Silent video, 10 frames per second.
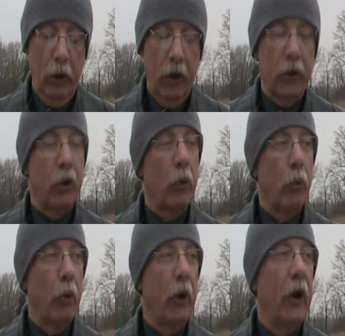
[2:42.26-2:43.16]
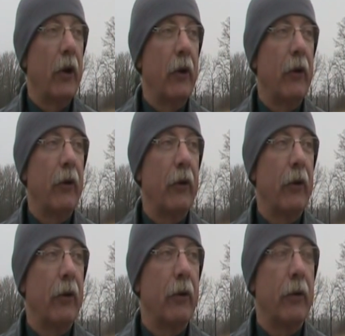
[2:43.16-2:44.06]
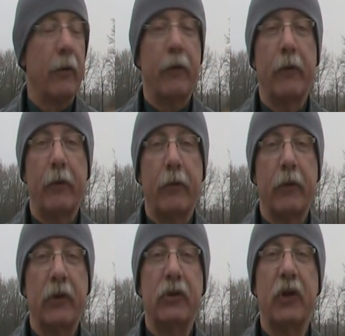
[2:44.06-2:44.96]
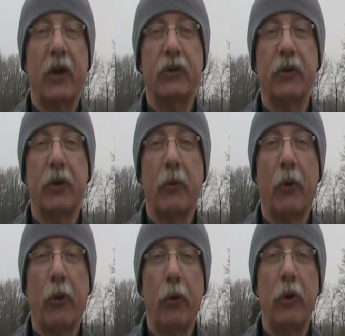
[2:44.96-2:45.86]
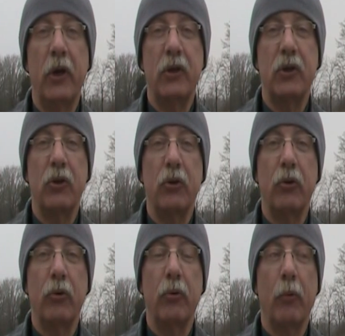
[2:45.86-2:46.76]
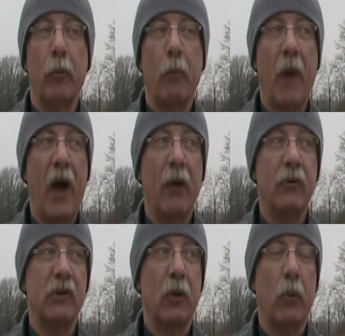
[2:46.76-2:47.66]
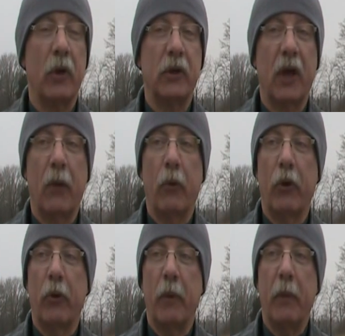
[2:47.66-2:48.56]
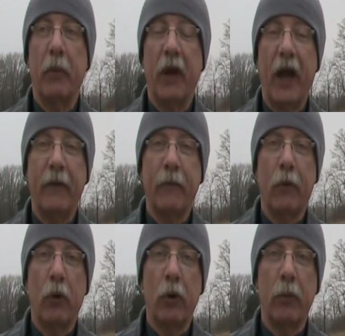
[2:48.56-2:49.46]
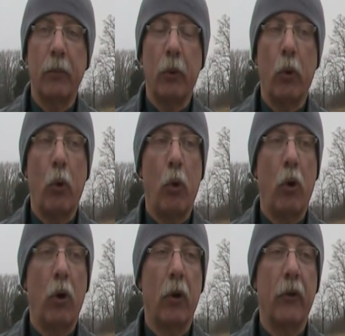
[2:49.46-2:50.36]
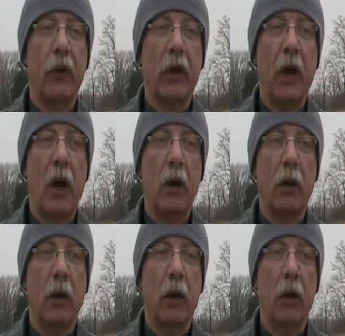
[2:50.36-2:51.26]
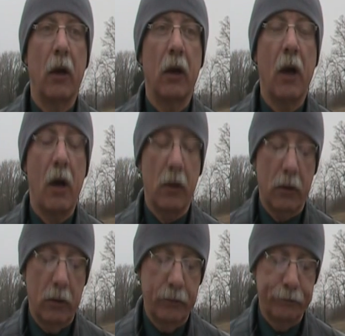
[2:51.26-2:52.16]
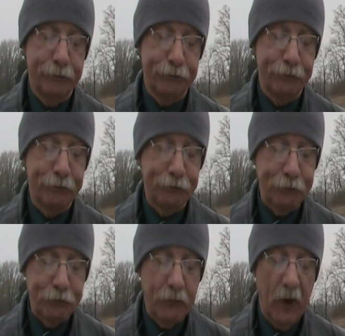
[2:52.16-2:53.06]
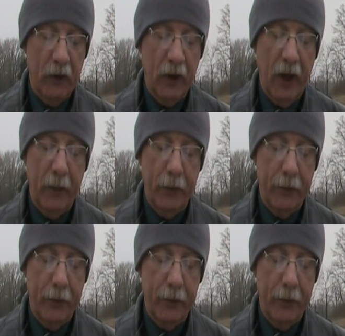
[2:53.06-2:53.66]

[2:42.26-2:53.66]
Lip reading: There were conjectured there were 32 mounds at one time, whether it be platform or the conical type.